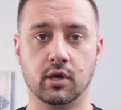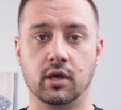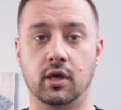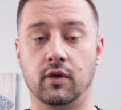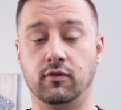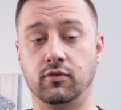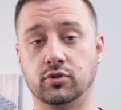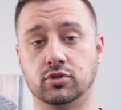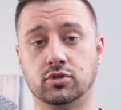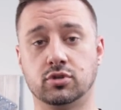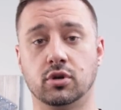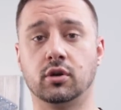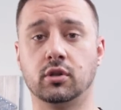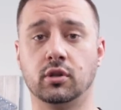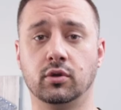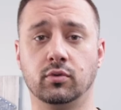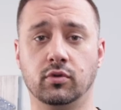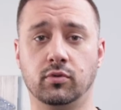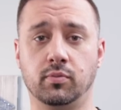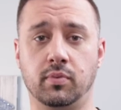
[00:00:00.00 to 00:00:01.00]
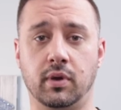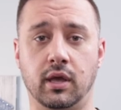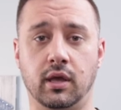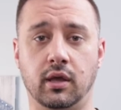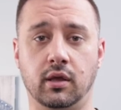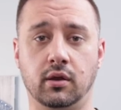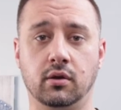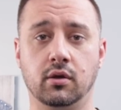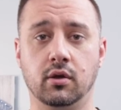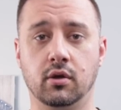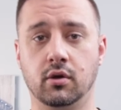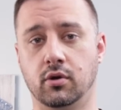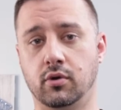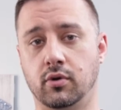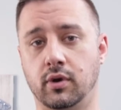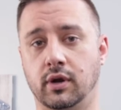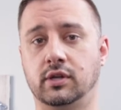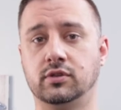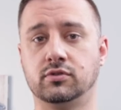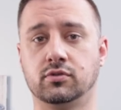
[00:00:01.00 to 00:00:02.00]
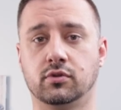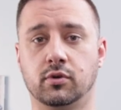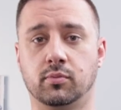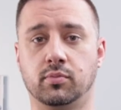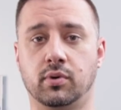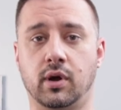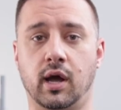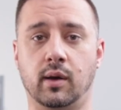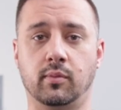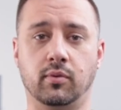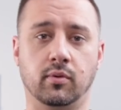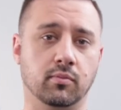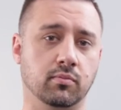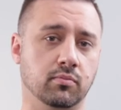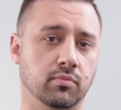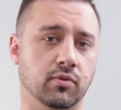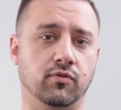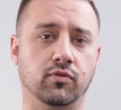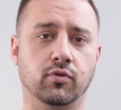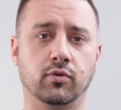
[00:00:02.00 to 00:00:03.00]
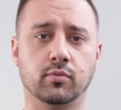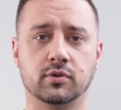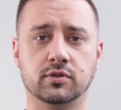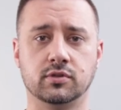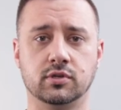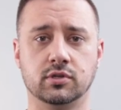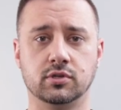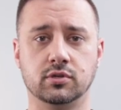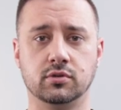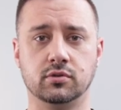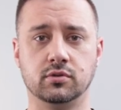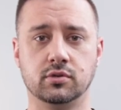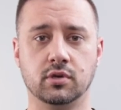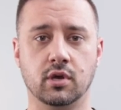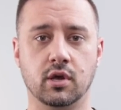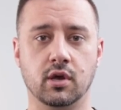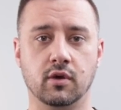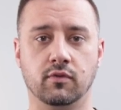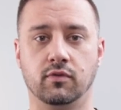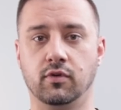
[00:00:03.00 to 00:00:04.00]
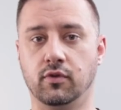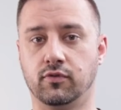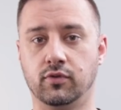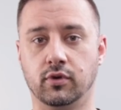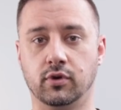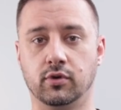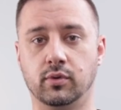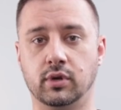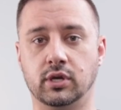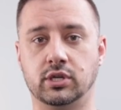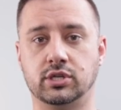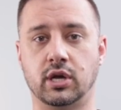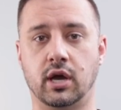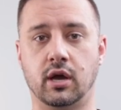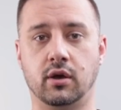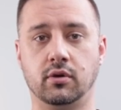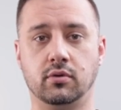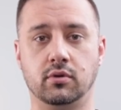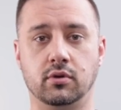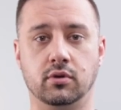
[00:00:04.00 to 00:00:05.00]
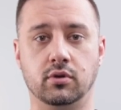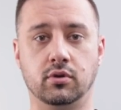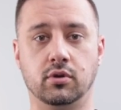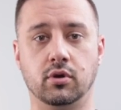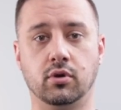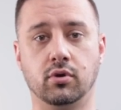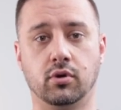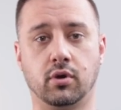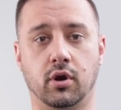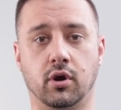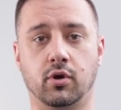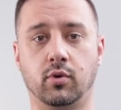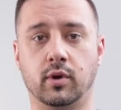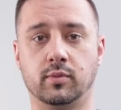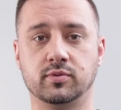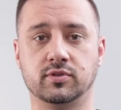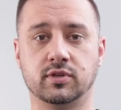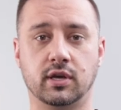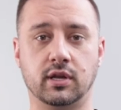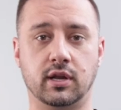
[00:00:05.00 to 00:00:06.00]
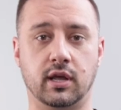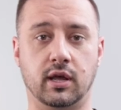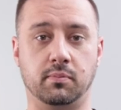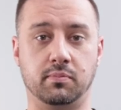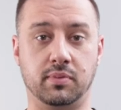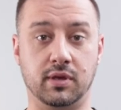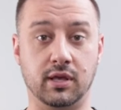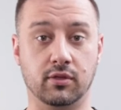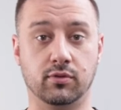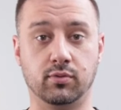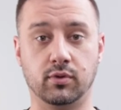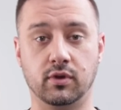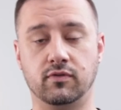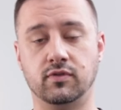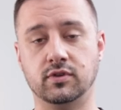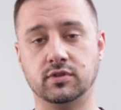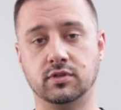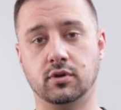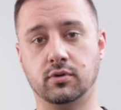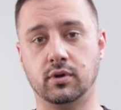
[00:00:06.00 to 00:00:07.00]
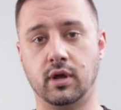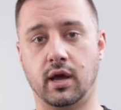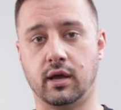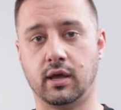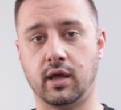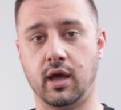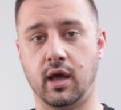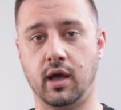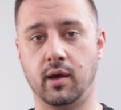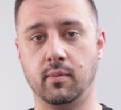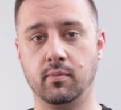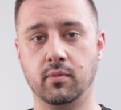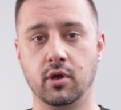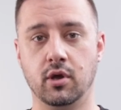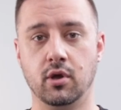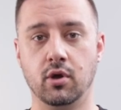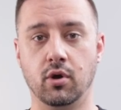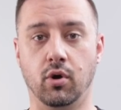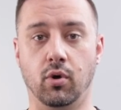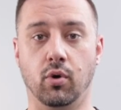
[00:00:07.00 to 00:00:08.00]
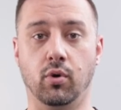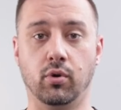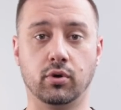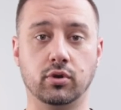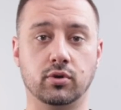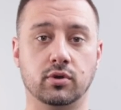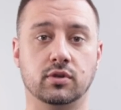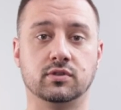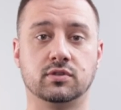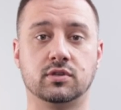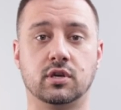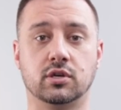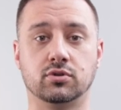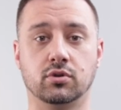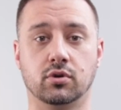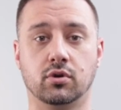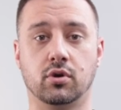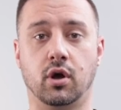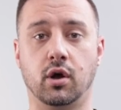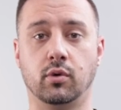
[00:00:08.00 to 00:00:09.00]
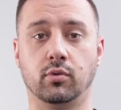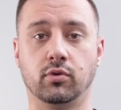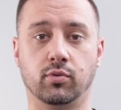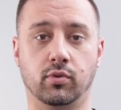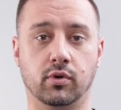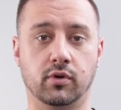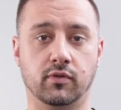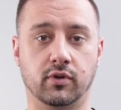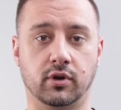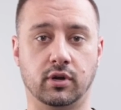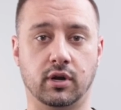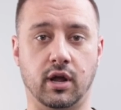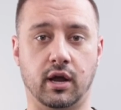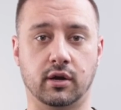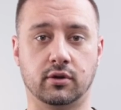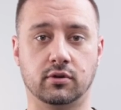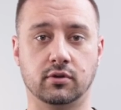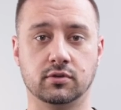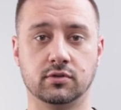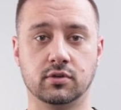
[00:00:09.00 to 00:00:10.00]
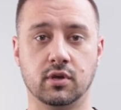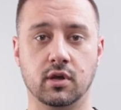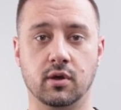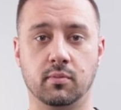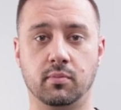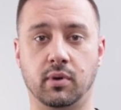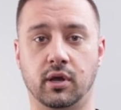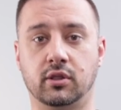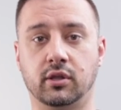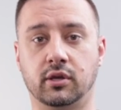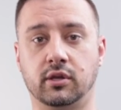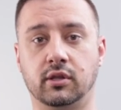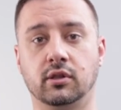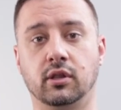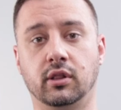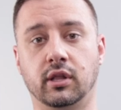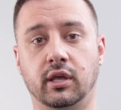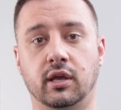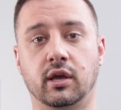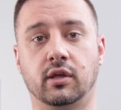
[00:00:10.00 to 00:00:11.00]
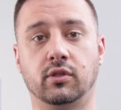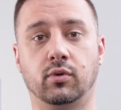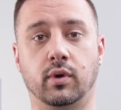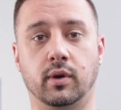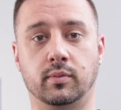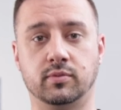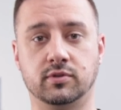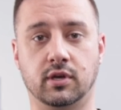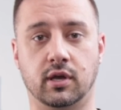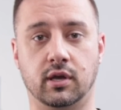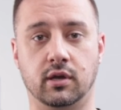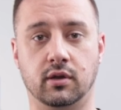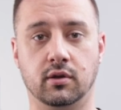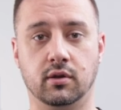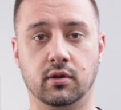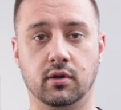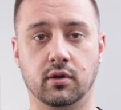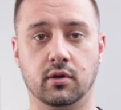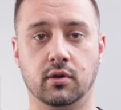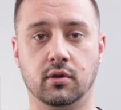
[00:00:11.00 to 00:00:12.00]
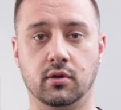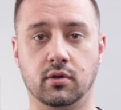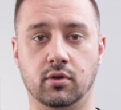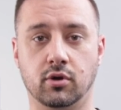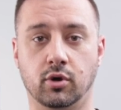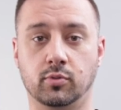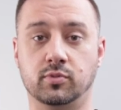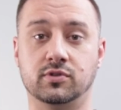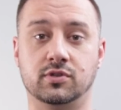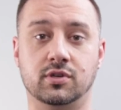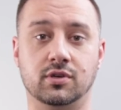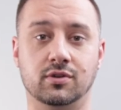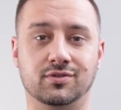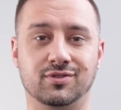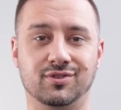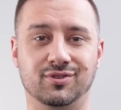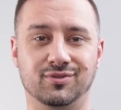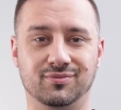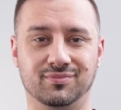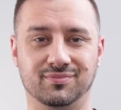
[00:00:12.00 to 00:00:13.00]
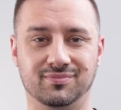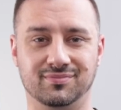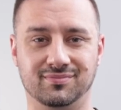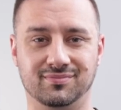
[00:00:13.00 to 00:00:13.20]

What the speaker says: If you're struggling with pain or any sort of problem, performance issues, feel free to reach out. You can go to our website at p3physio.com, or you can schedule a call with one of our doctors by clicking the link on the website. Hope to see you soon.